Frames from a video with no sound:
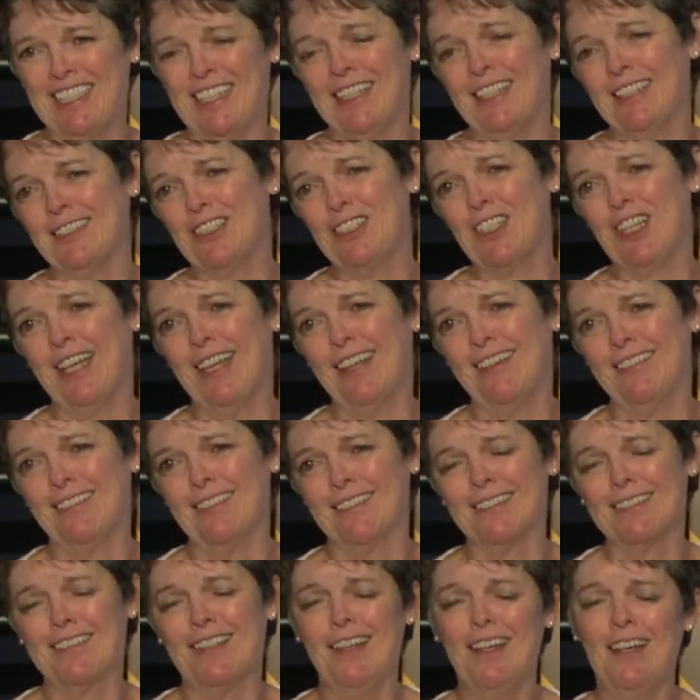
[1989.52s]
uh,
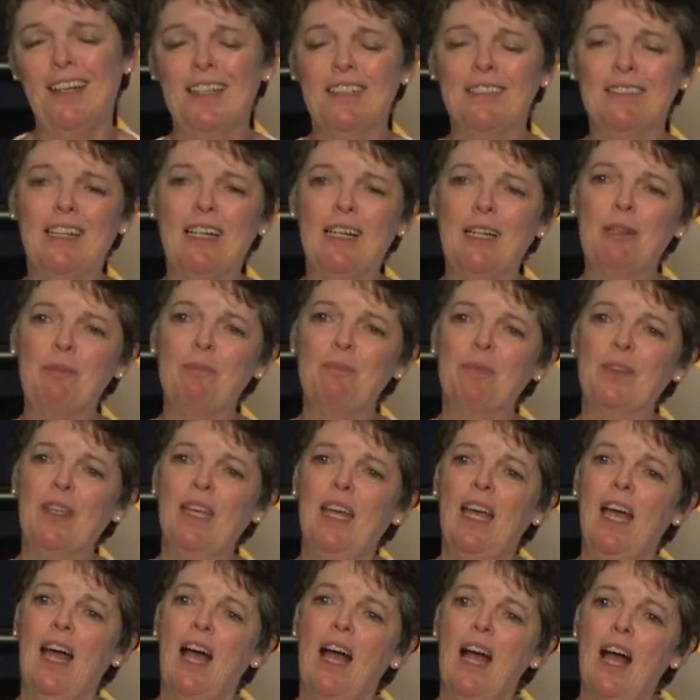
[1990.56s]
channels. Um,
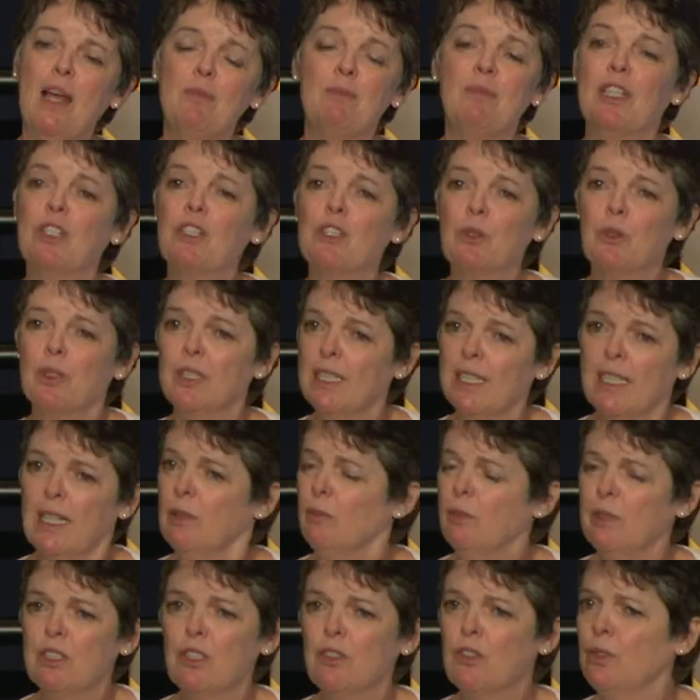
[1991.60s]
I'm not sure that that
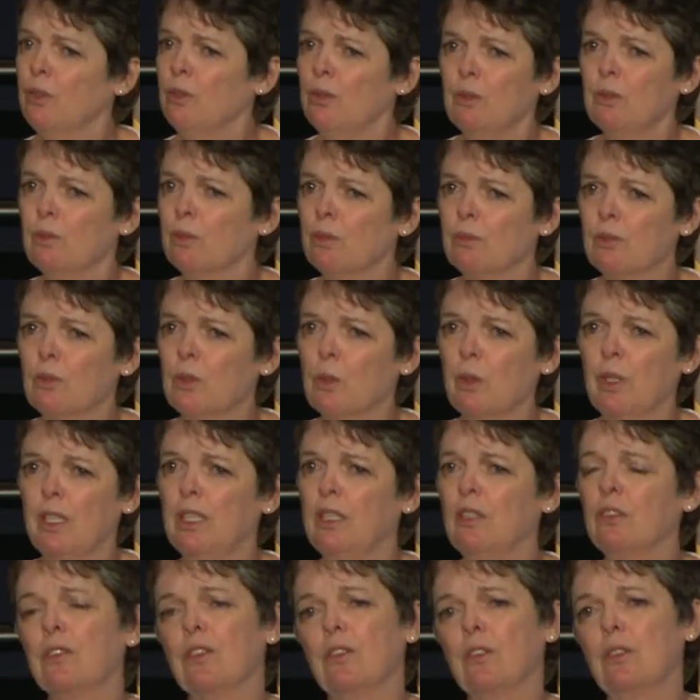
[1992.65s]
was true
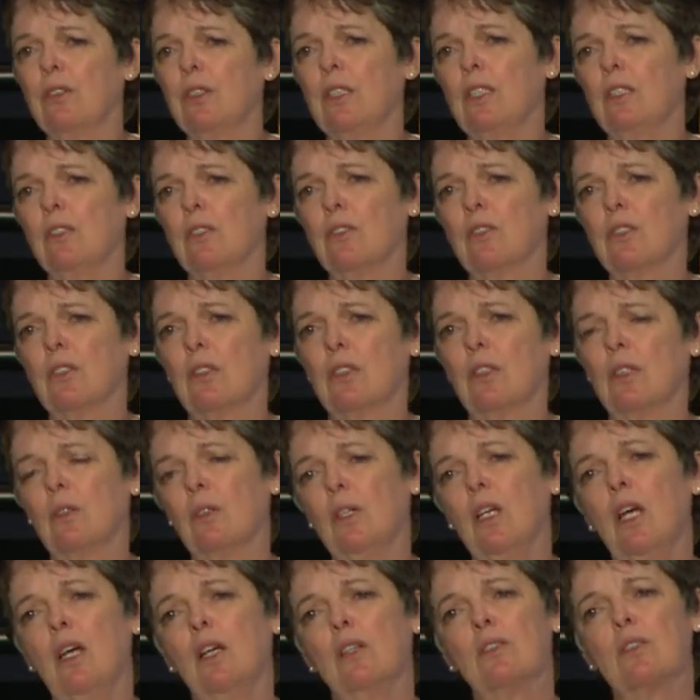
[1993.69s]
20 or 30 years ago.
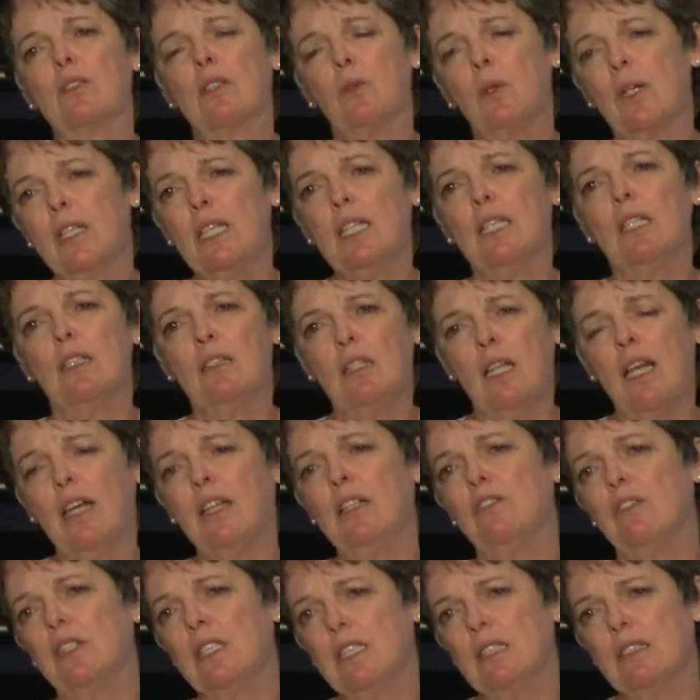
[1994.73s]
So I think a lot
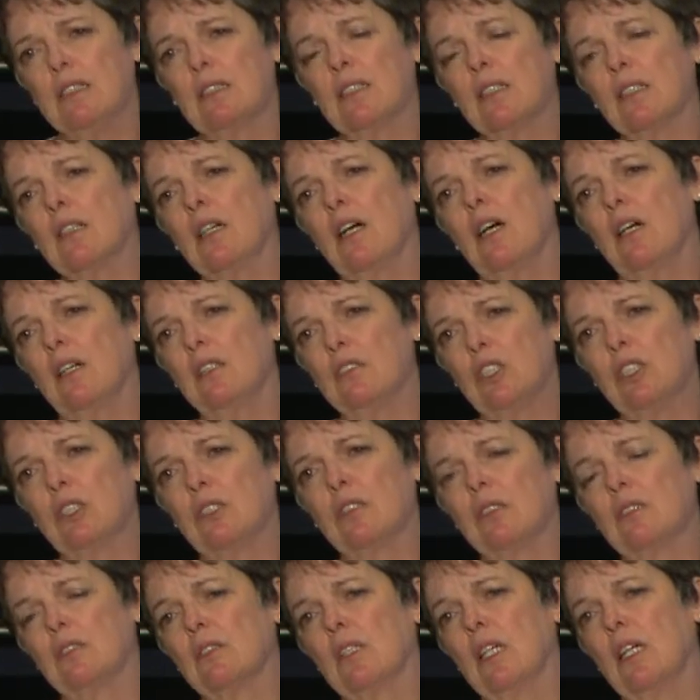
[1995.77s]
of it is the
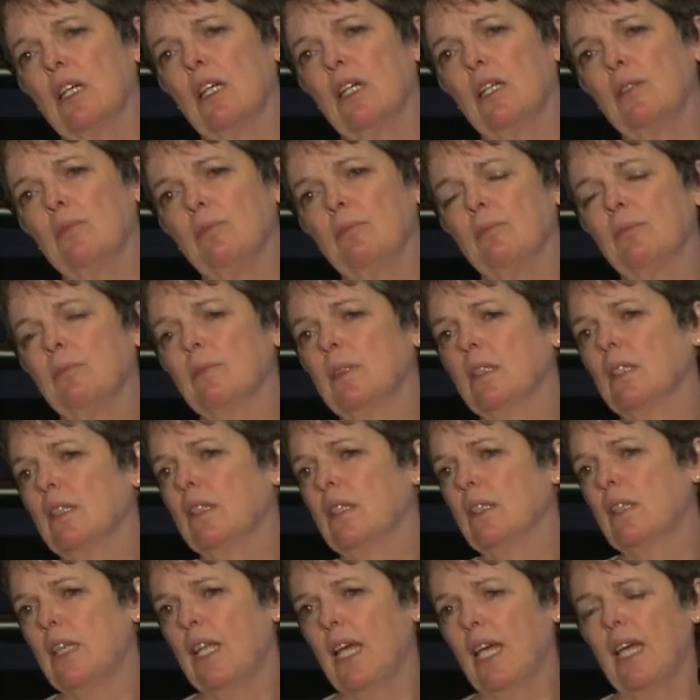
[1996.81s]
culture um,
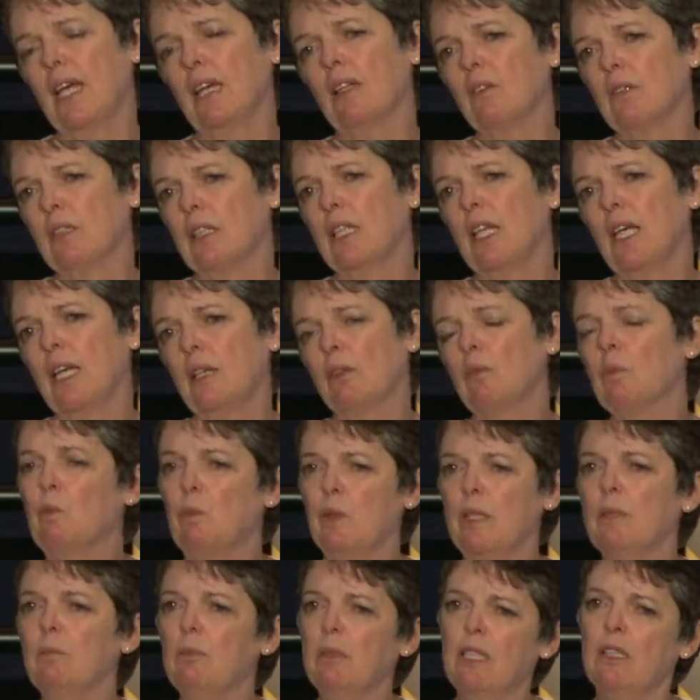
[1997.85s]
that, that
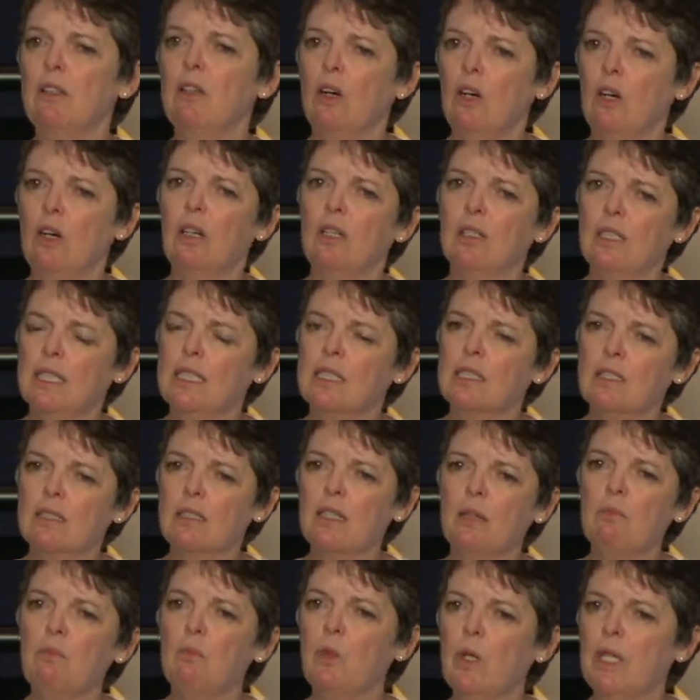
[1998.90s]
women are in
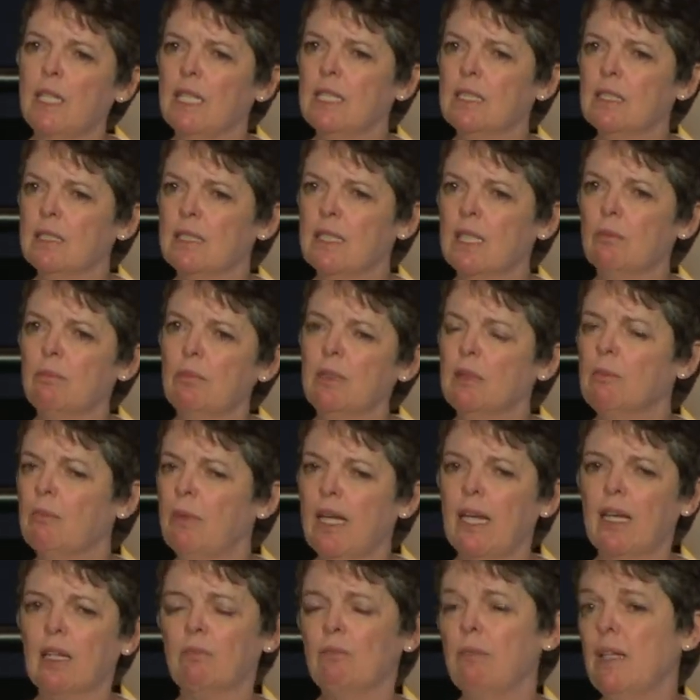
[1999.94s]
some way stepping
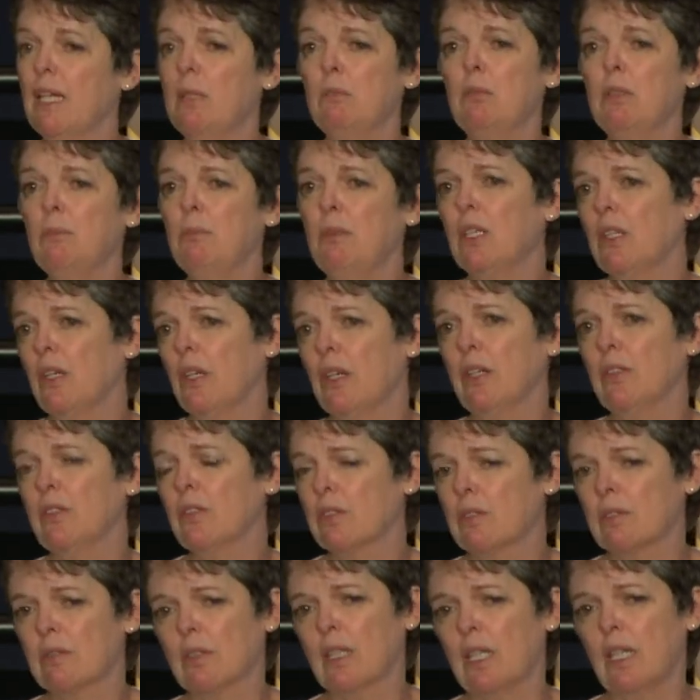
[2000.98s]
back, maybe
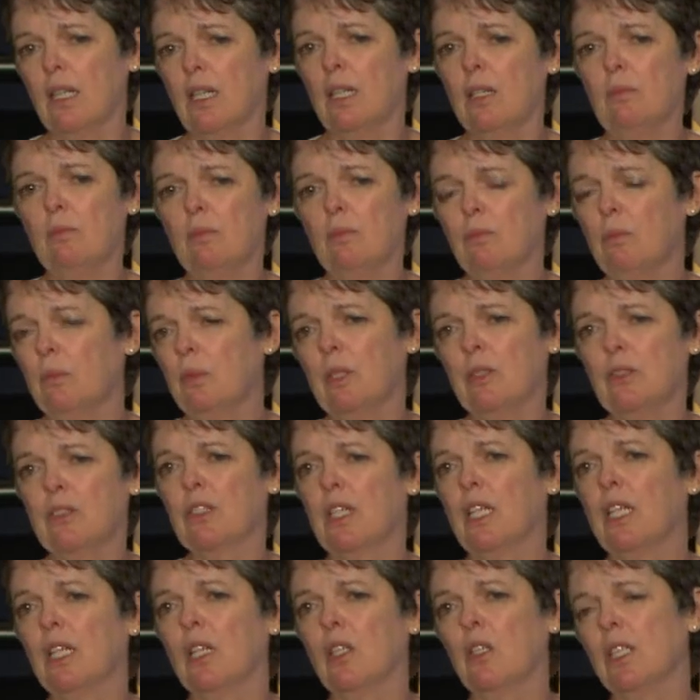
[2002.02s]
because um, we're
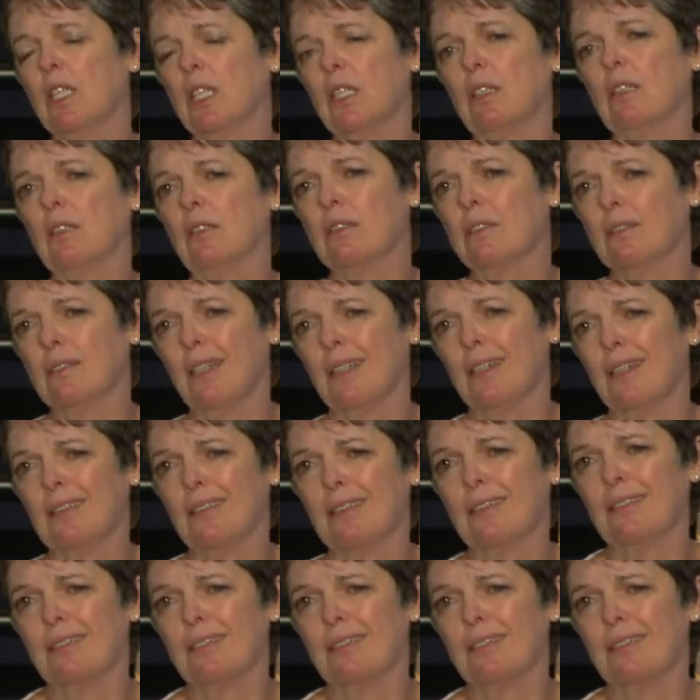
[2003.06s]
scaring uh,